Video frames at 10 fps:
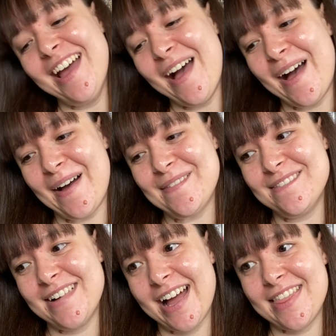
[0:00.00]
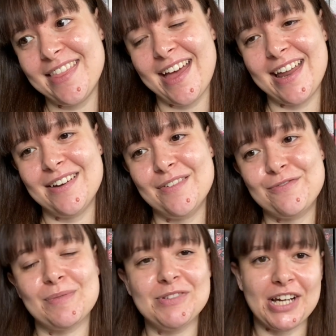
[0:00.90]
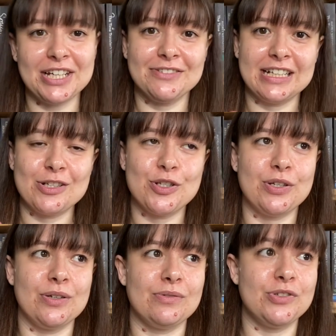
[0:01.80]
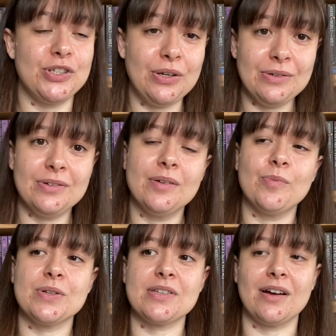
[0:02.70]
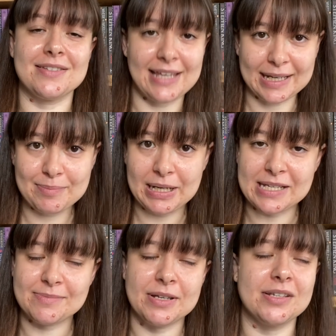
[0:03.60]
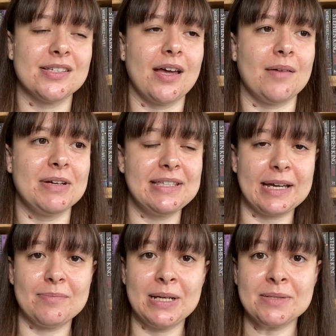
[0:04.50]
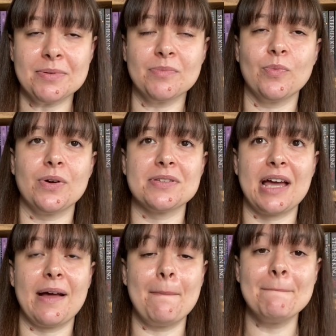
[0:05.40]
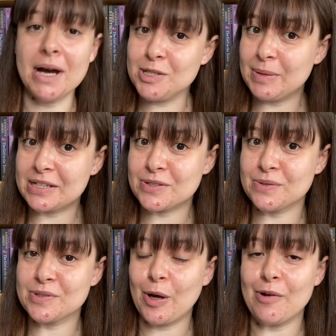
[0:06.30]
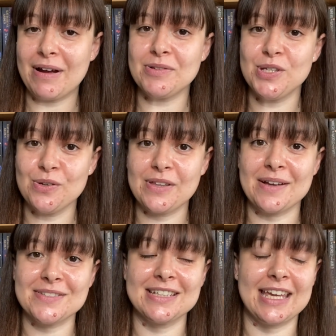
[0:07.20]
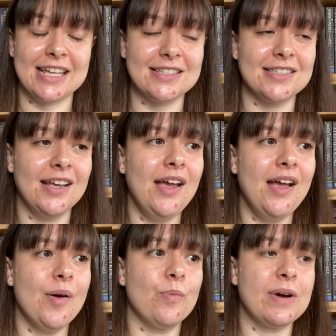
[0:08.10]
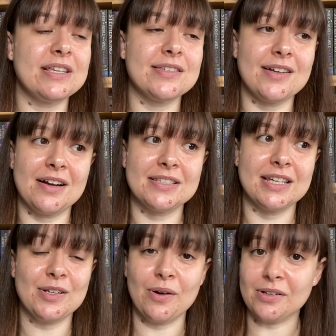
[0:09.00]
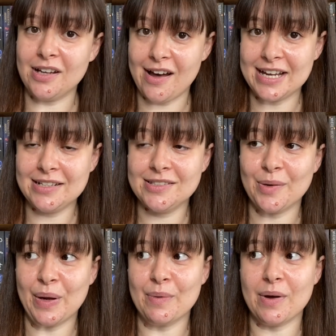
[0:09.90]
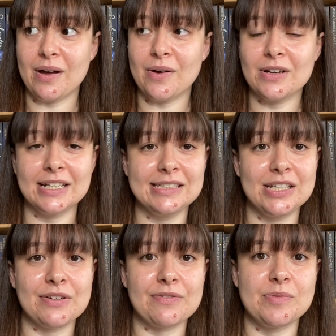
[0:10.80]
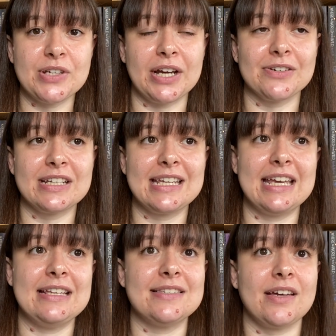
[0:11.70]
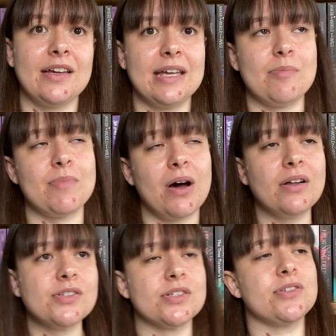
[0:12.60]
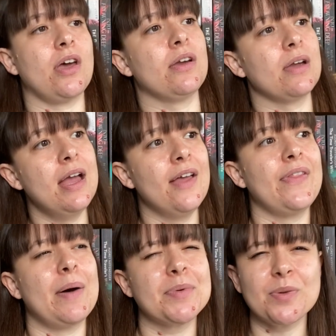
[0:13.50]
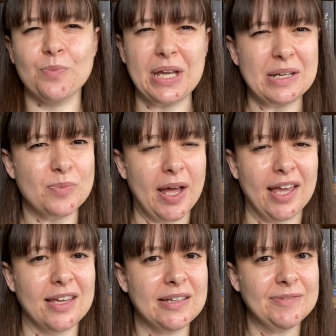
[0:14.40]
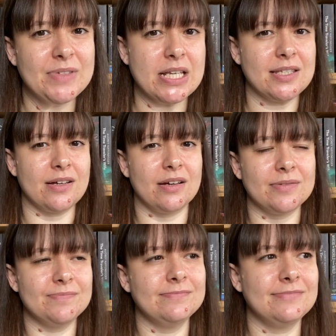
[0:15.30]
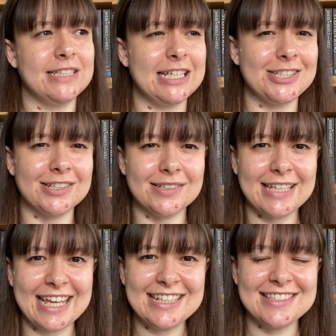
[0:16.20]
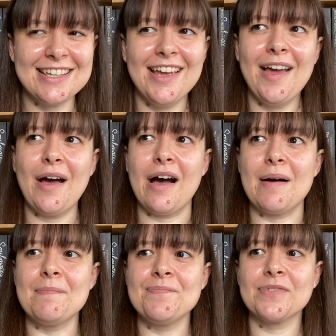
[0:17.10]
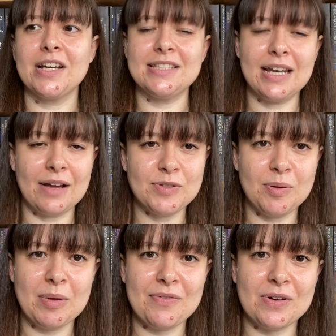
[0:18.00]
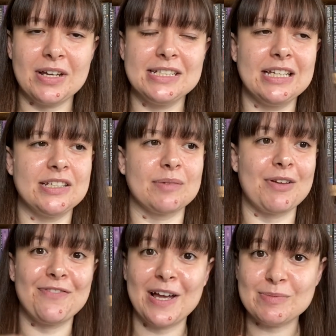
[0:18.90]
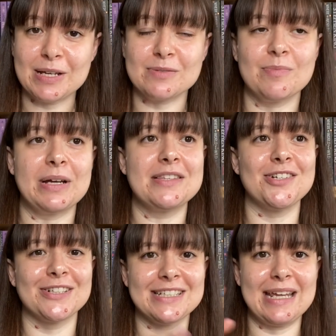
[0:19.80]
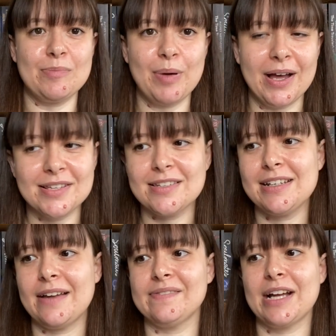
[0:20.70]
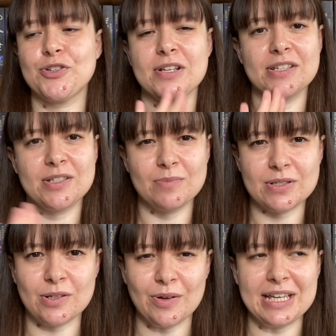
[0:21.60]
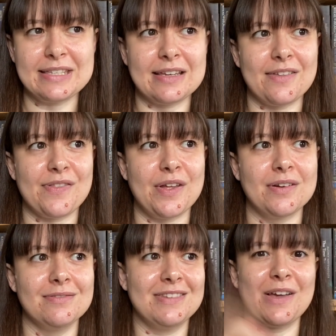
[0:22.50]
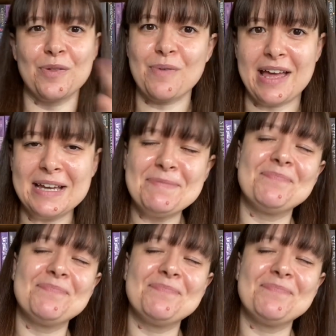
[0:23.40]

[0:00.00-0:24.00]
And then from January to June was our second placement. My second placement was at a much bigger school. It's got around 2,000 kids. We started online, so we were online teaching from January to Easter in March. So that was a weird way to start teaching kids. I did have to do a bit of online teaching in my first placement, but I started in person, and that transition was a lot easier than the other way.